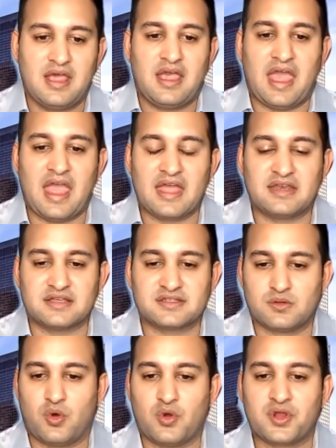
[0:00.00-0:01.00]
And as
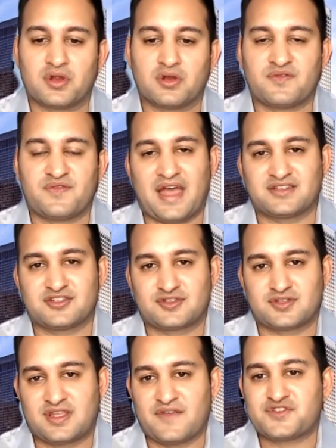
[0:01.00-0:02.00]
a lawyer, that
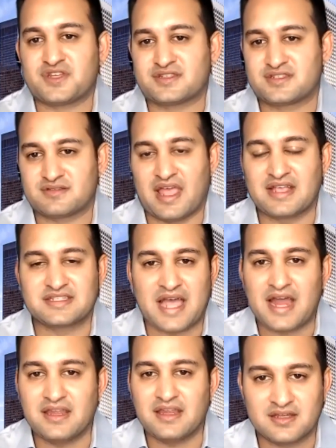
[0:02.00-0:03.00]
just gives us
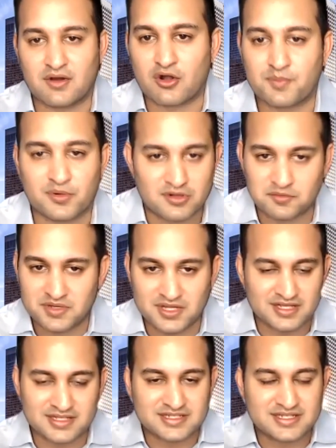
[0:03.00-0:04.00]
anxiety and heartburn,
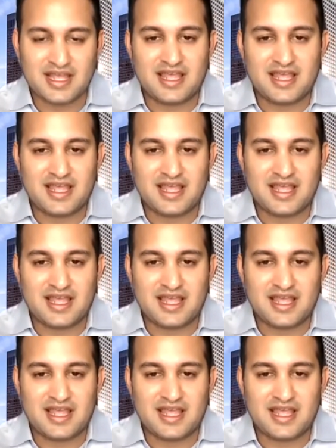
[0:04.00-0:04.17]
because